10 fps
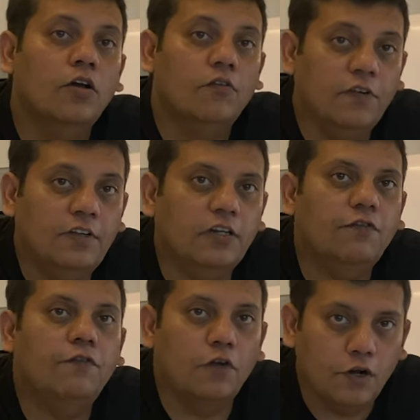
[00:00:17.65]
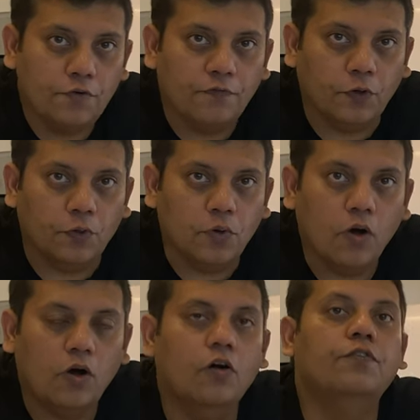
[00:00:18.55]
We've done a full review
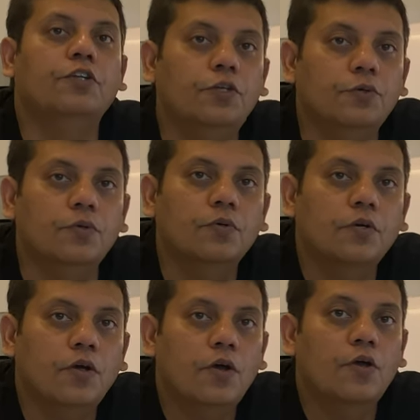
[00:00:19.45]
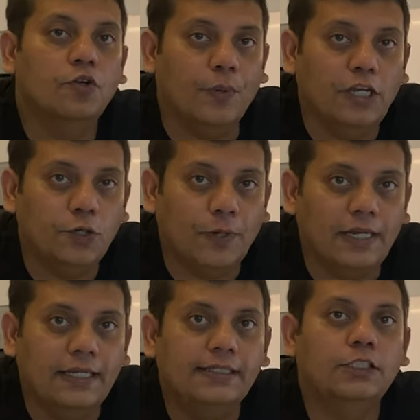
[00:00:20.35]
of the new 2020